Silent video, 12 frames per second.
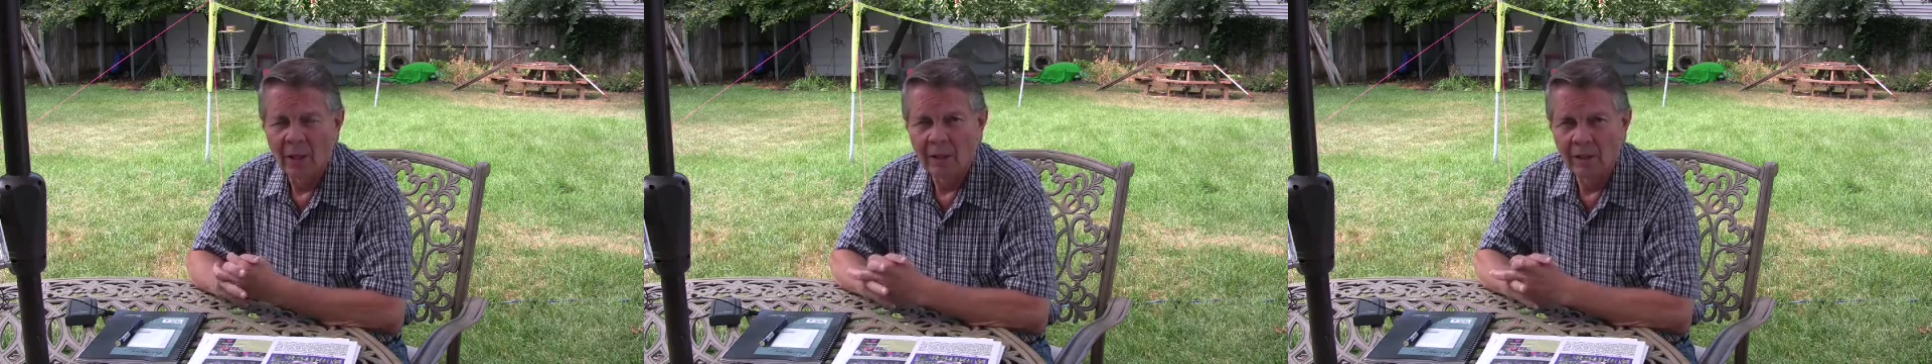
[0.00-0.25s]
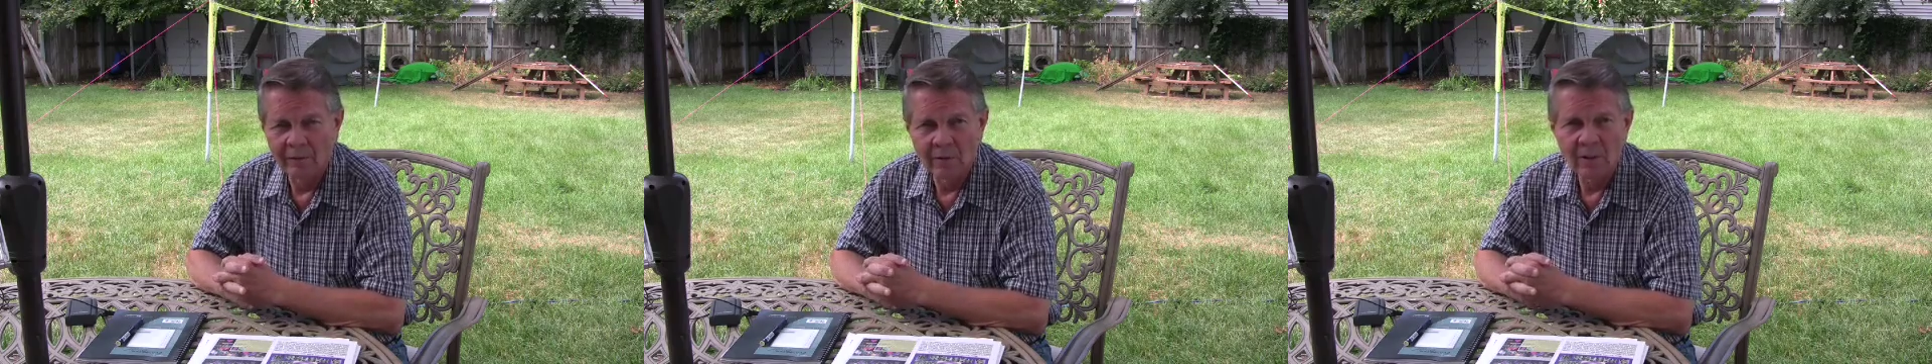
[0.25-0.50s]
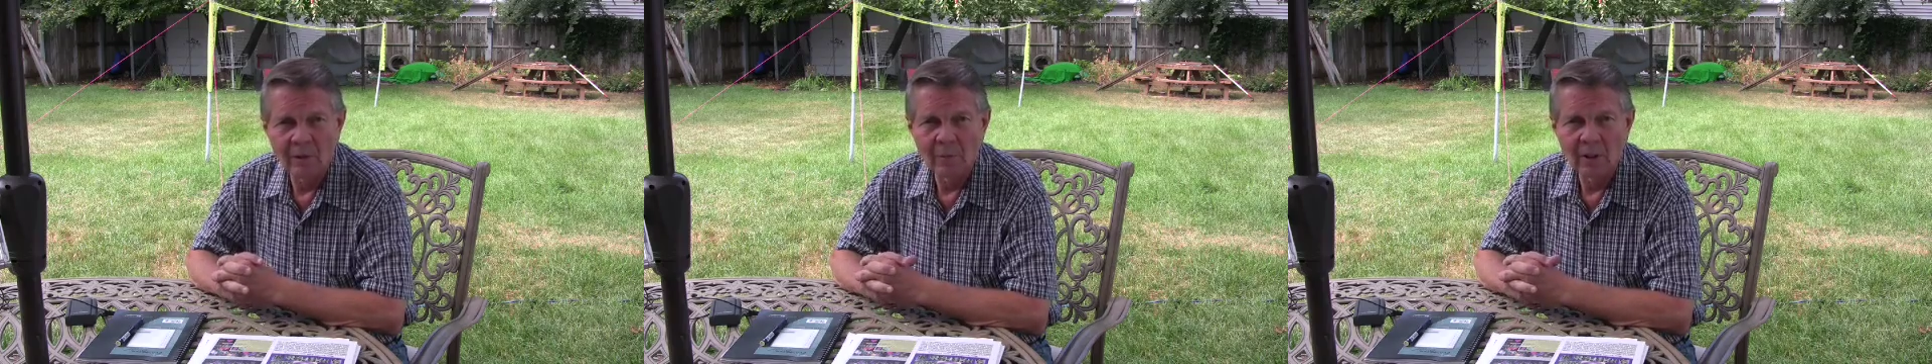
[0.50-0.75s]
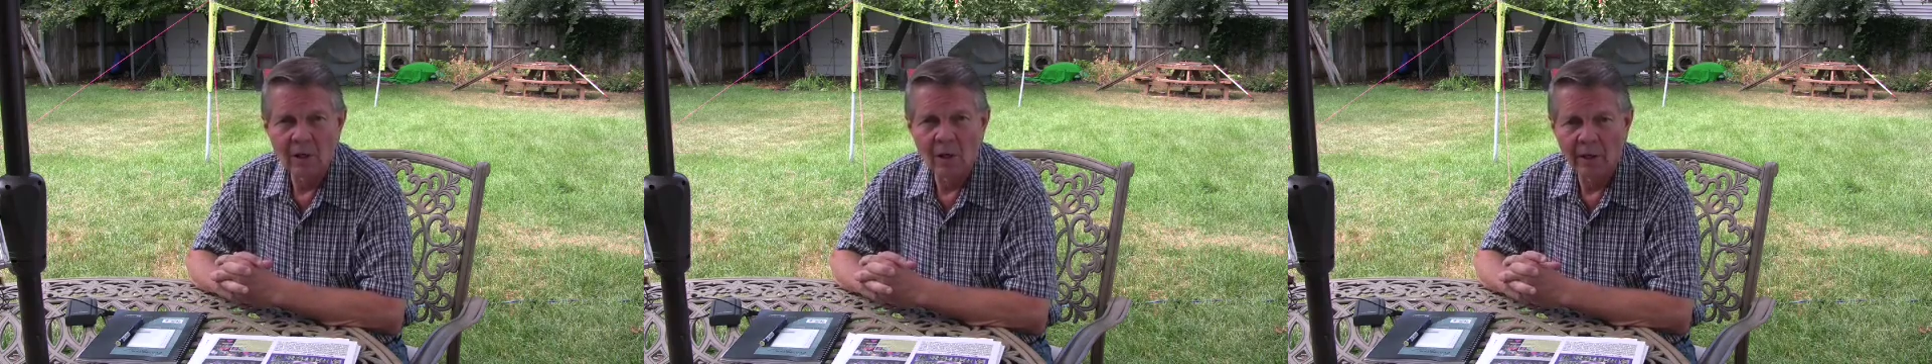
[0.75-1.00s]
He even sent
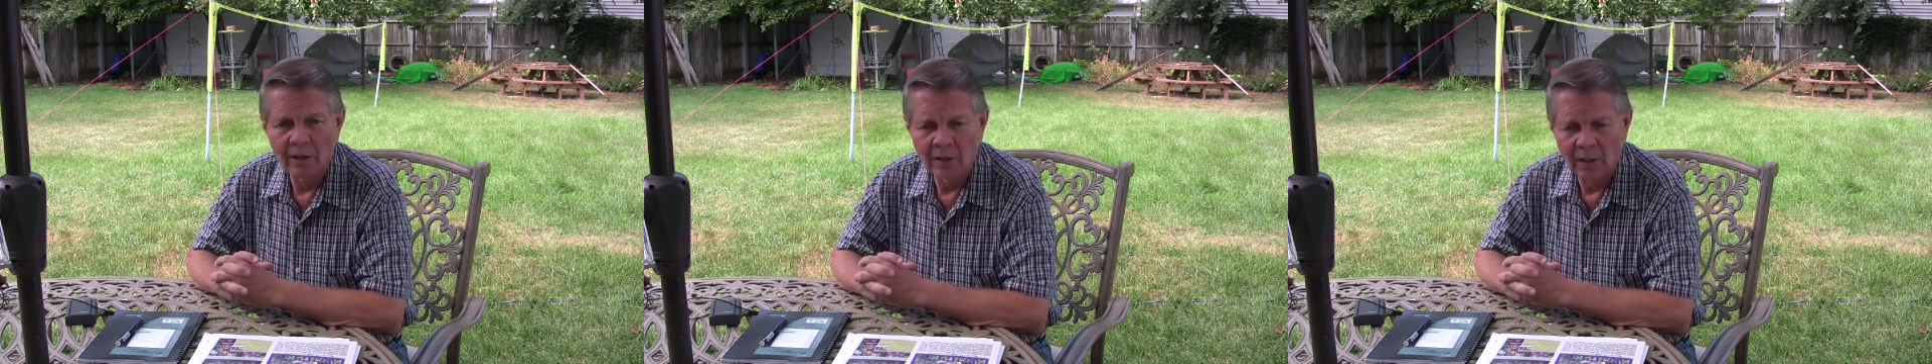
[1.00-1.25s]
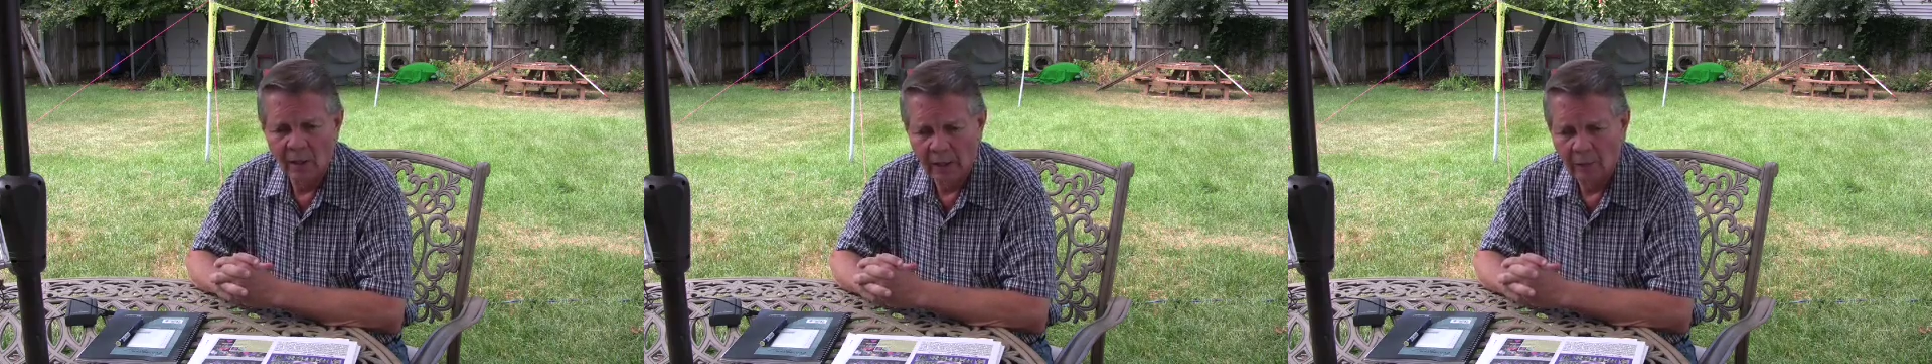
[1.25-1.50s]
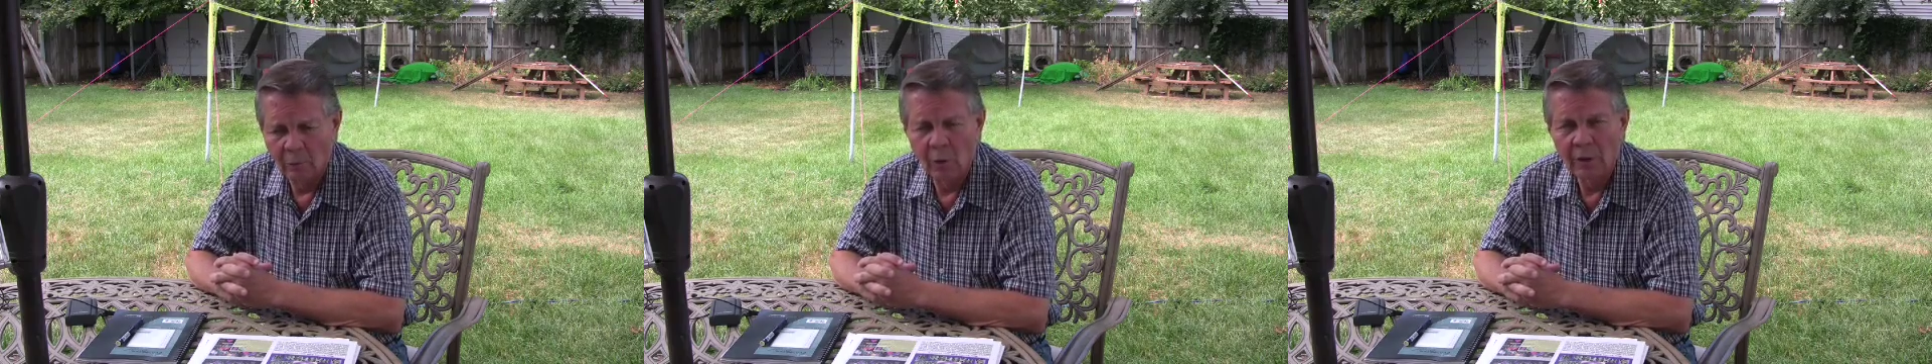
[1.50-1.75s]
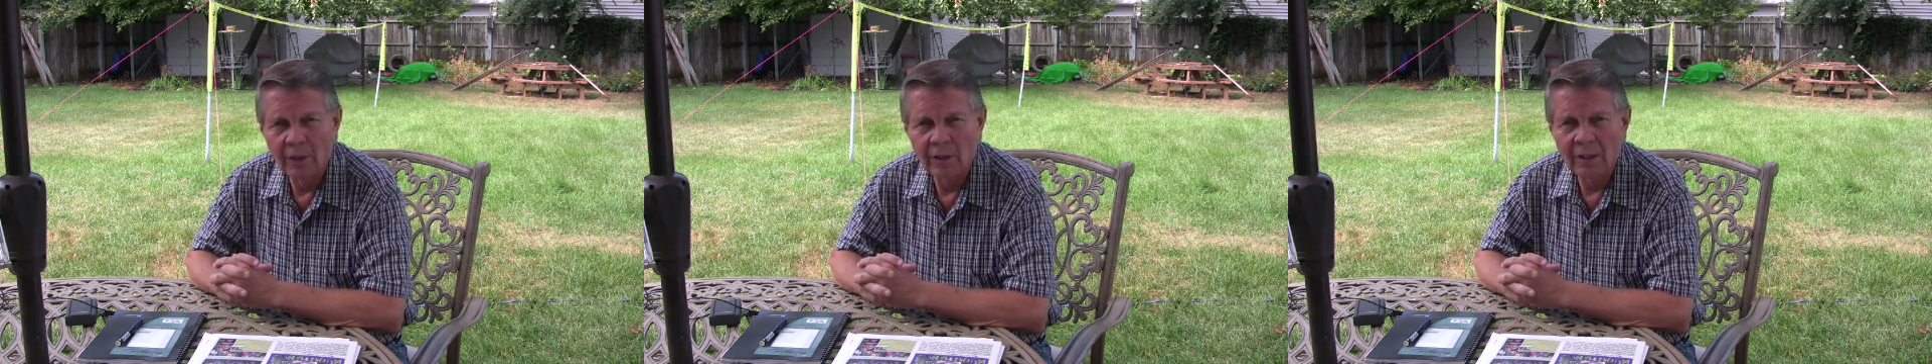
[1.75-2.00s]
me a card saying, "Hey, we'll get